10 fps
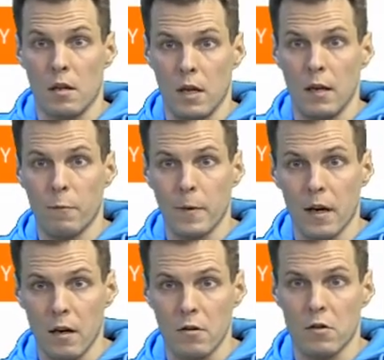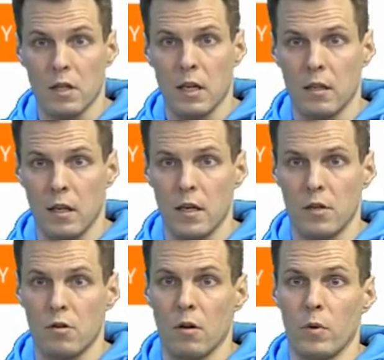if we understand the
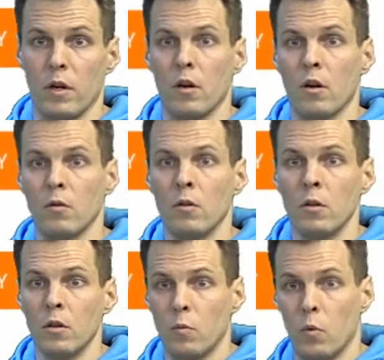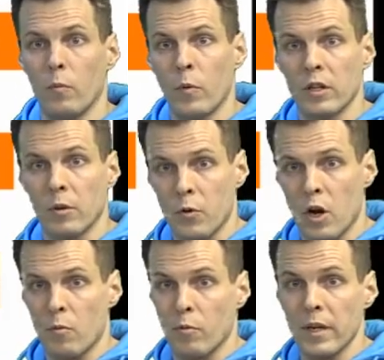issue and we know where the
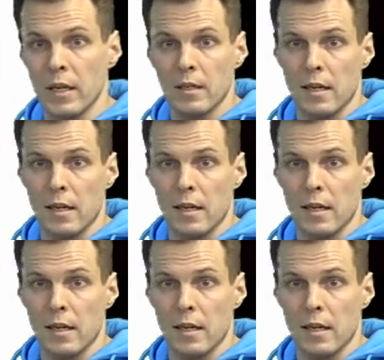problem is,